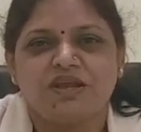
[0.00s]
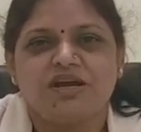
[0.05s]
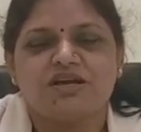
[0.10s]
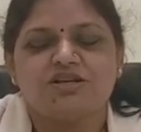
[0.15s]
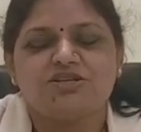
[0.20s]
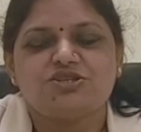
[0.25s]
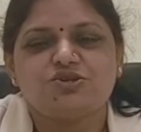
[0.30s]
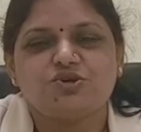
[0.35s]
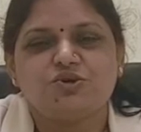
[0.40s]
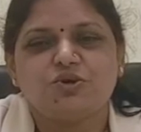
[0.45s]

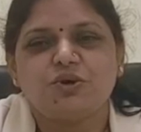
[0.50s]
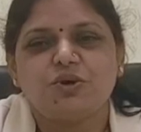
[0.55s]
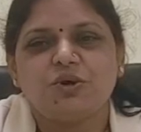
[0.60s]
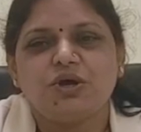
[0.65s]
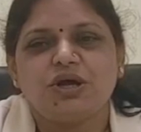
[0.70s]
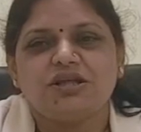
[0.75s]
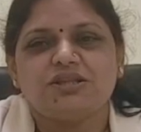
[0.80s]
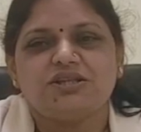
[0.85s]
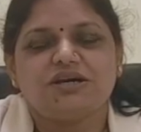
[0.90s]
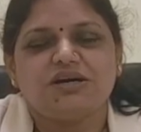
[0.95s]
So
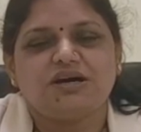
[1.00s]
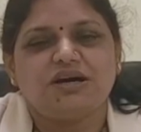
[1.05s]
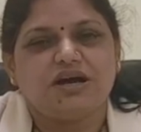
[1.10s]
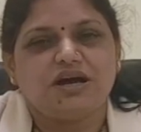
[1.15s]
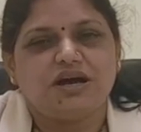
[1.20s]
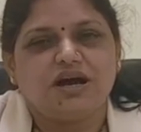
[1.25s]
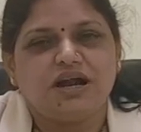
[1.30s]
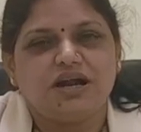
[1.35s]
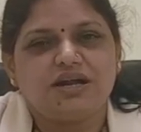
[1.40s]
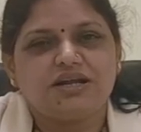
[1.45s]
the
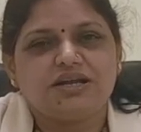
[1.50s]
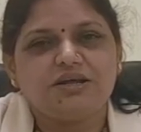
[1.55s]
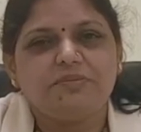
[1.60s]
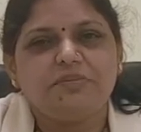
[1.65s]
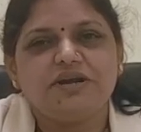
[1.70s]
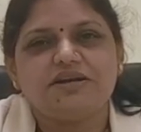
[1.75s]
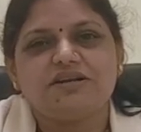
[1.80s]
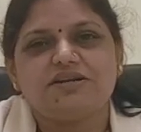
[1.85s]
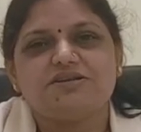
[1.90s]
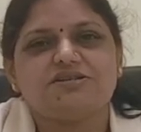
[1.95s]

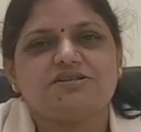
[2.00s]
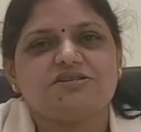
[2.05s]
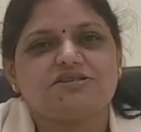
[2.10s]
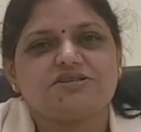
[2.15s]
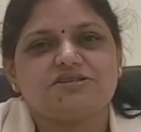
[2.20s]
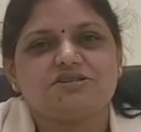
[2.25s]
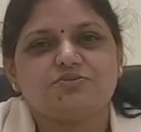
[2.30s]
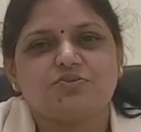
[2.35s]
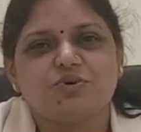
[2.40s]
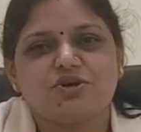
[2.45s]
ultimate
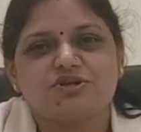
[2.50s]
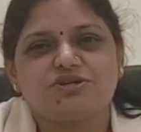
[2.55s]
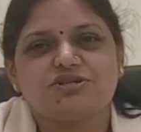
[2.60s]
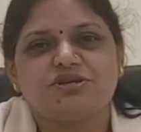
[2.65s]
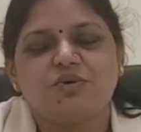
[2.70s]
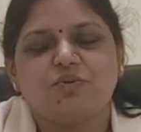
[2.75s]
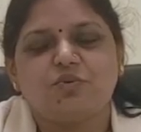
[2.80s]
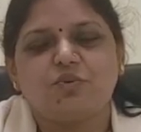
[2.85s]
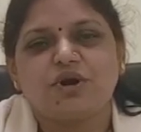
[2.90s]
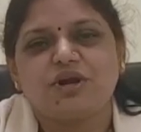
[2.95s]
decision was,
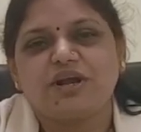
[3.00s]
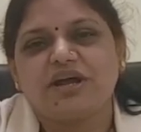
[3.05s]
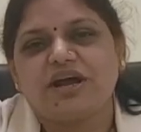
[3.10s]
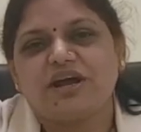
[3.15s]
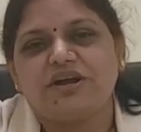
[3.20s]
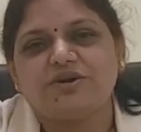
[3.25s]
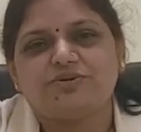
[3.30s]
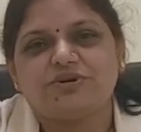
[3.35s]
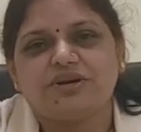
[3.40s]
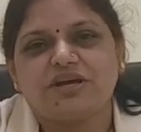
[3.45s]
what I had
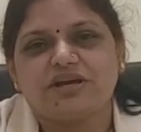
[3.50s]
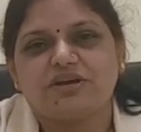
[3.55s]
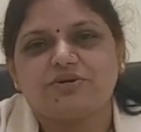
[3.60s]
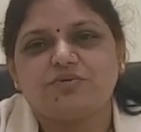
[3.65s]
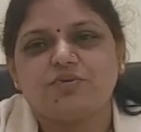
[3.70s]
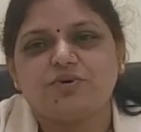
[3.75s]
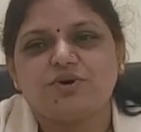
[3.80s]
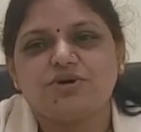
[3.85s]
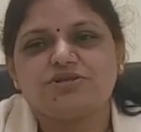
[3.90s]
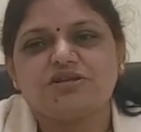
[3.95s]
to take
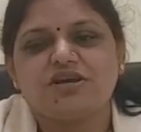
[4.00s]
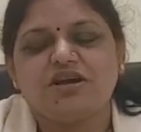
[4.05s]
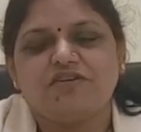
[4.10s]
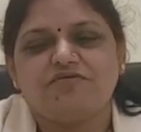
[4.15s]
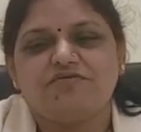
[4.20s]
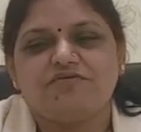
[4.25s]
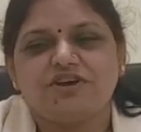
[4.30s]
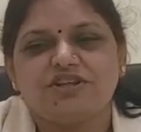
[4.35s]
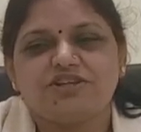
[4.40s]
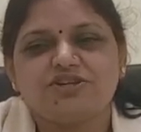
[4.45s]
was
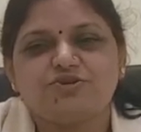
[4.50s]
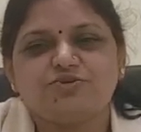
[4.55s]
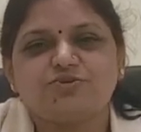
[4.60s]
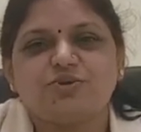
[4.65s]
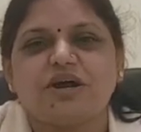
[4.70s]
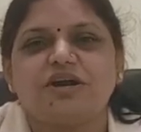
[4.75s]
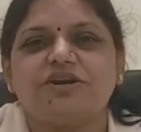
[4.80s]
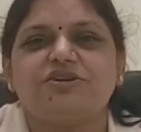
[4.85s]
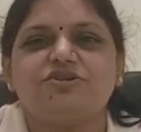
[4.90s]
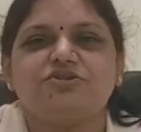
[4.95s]
whether to
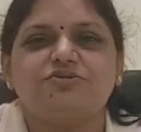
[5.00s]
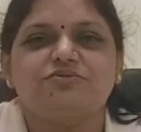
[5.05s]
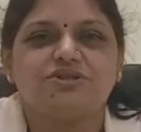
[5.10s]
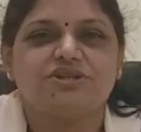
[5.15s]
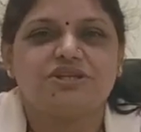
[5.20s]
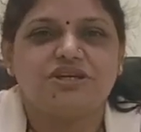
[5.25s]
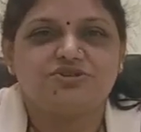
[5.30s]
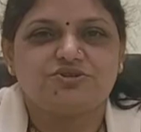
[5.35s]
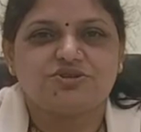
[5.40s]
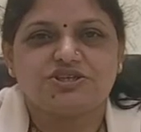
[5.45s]
continue with the
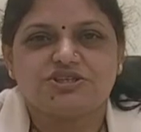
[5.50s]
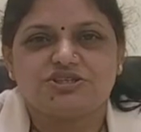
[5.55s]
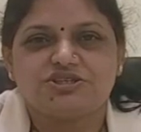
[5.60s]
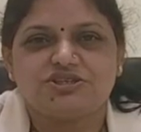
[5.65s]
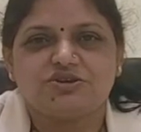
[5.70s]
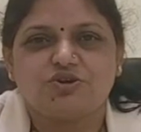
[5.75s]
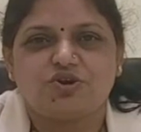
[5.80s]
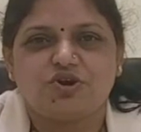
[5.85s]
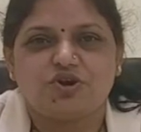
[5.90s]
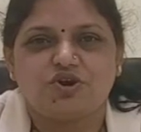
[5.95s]
education
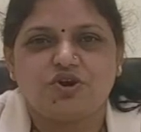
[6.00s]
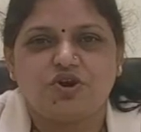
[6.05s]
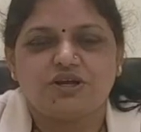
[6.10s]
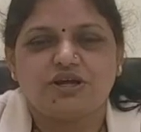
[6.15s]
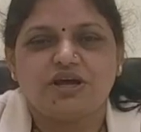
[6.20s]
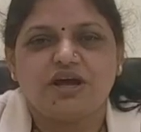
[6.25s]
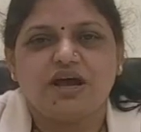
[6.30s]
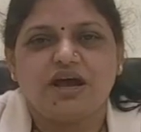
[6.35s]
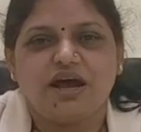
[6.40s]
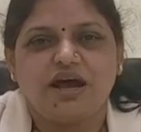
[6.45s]
or not.
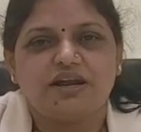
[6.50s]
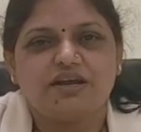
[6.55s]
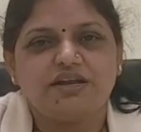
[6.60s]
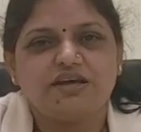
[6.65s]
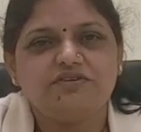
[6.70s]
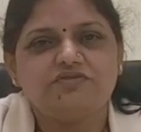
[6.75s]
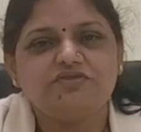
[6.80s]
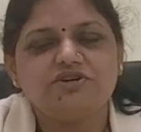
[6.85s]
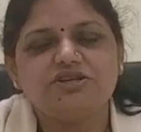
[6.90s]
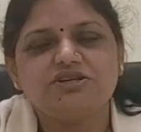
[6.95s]
And
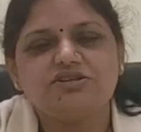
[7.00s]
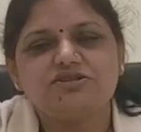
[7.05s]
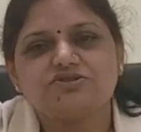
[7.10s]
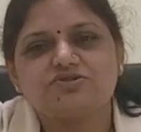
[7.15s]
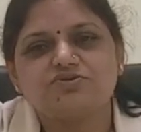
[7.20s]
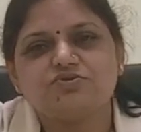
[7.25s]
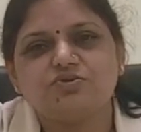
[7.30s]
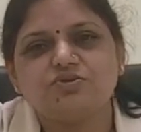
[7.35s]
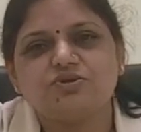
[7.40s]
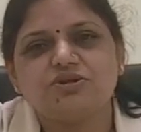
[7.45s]
even in the
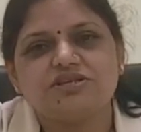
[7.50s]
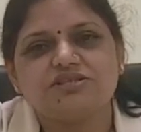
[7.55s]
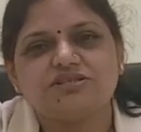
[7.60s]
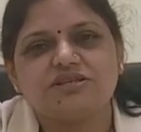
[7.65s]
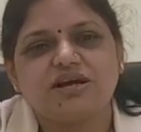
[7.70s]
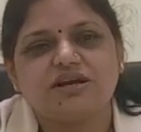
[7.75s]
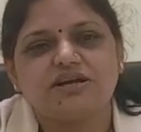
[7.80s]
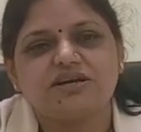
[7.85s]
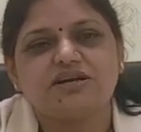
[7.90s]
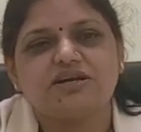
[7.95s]
school, they
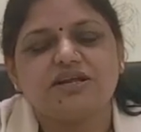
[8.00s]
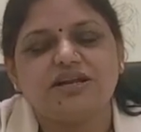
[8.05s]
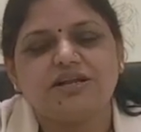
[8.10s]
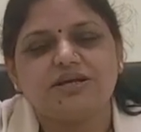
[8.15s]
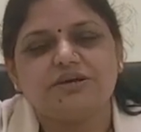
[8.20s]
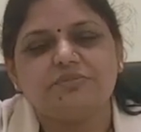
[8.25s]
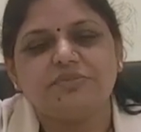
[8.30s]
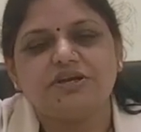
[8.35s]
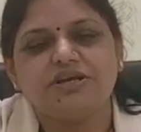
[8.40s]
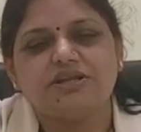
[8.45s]
started
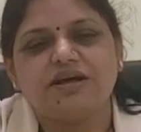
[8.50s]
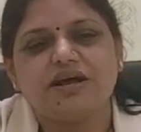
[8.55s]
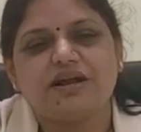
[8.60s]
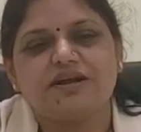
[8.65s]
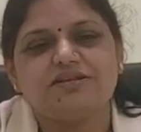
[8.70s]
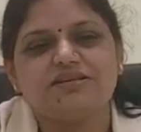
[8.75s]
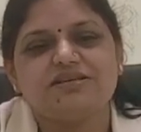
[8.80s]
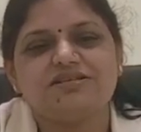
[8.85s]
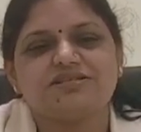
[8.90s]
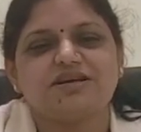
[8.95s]
telling me that
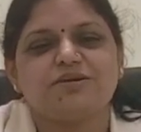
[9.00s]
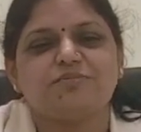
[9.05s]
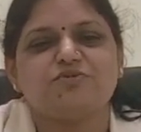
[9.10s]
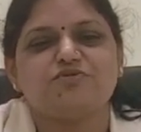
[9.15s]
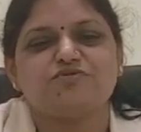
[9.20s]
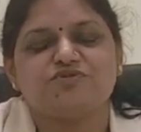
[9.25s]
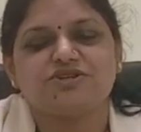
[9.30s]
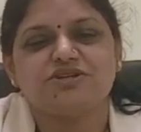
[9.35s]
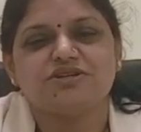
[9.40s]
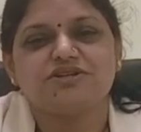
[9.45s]
these type of
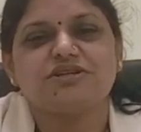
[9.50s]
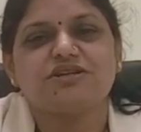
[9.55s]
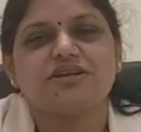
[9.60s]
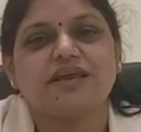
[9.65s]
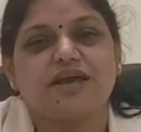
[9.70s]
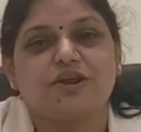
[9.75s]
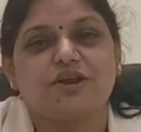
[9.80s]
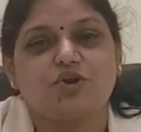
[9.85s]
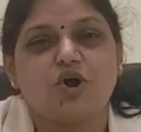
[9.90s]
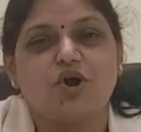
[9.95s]
children
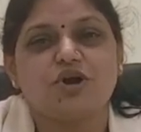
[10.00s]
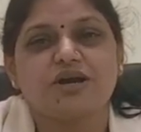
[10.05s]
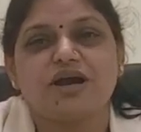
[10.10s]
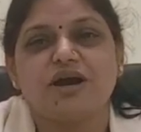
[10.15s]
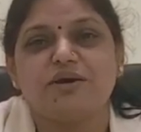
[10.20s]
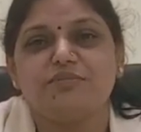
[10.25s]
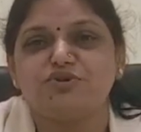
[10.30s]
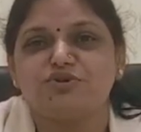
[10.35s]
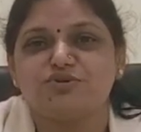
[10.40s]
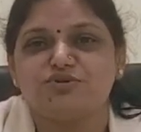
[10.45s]

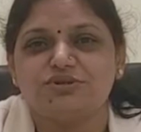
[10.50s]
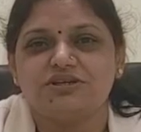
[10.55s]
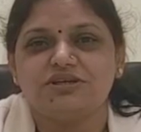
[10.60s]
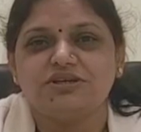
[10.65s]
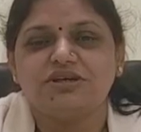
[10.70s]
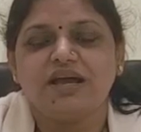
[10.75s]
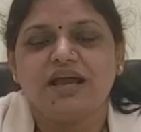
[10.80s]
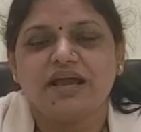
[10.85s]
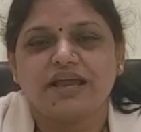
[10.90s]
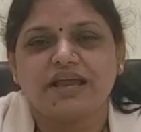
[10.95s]

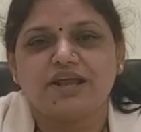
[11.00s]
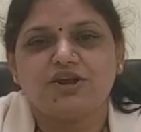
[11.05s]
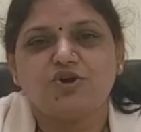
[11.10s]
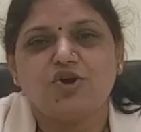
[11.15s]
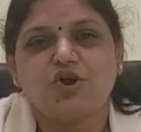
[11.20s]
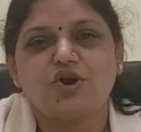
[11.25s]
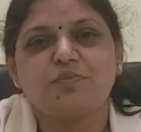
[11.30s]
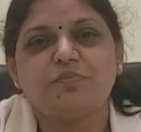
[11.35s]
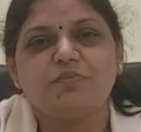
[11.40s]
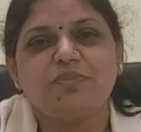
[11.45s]

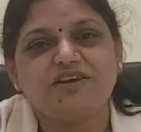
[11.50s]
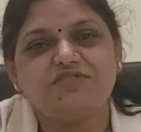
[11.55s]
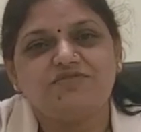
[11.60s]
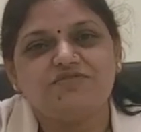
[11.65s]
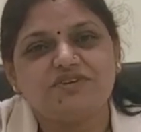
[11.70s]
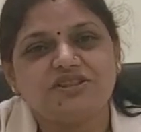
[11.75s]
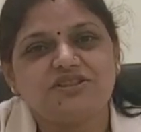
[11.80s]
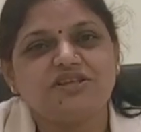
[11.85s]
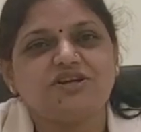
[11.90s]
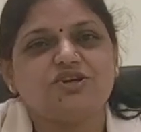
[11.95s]
cannot be
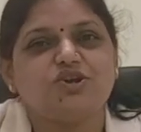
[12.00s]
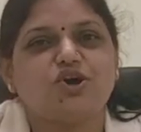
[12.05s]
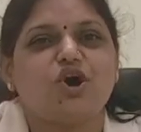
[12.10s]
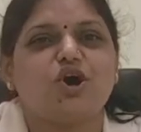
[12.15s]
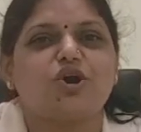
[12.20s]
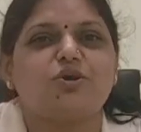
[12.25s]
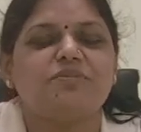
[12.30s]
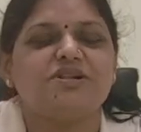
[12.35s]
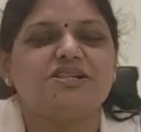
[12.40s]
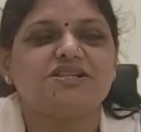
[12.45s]
with the
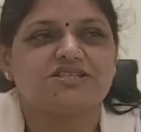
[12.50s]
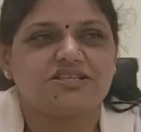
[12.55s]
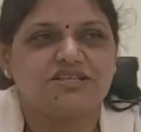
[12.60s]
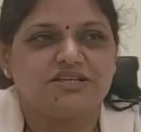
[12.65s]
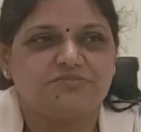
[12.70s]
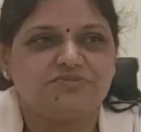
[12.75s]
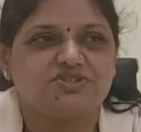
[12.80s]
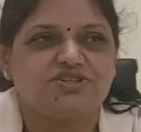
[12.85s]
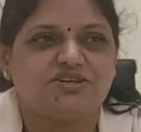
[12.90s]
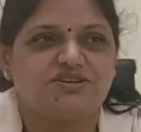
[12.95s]
normal
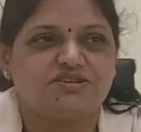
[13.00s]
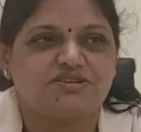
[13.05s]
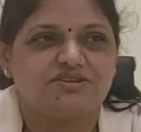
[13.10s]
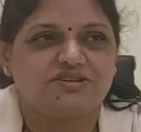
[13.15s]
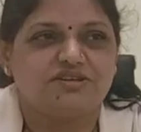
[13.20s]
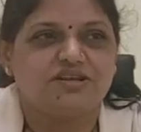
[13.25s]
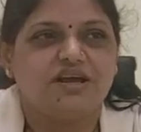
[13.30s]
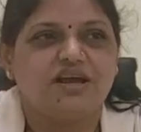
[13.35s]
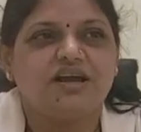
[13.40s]
stream children.